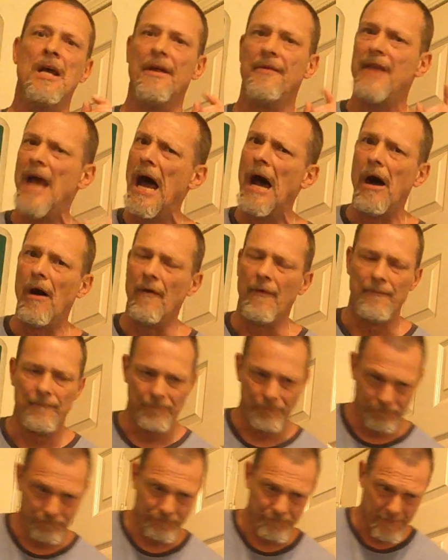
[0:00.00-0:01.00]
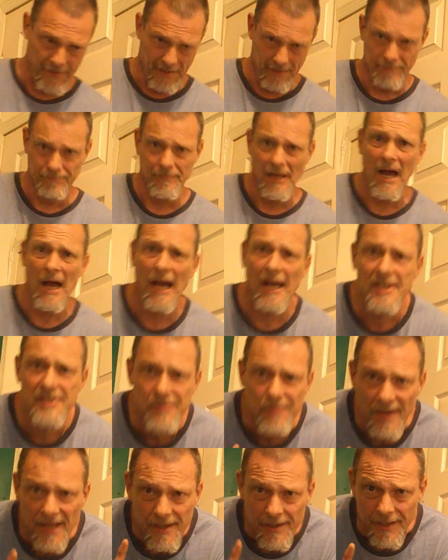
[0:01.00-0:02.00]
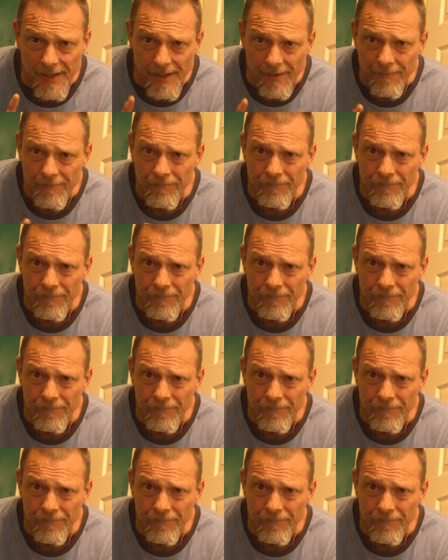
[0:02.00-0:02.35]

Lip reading: Now, I swear to you,